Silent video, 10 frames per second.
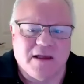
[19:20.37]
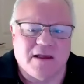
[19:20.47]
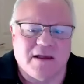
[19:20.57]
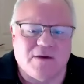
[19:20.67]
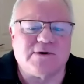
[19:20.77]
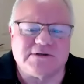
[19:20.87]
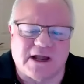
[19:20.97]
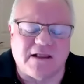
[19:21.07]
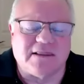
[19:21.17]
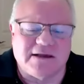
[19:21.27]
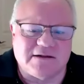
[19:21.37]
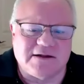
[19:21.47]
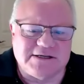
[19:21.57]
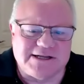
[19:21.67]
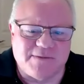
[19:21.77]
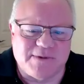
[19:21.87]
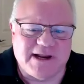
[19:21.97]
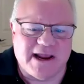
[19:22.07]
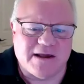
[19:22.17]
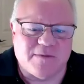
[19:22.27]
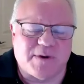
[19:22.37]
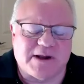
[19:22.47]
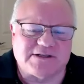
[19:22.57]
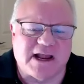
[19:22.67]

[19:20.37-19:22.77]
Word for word: It was a little intimidating because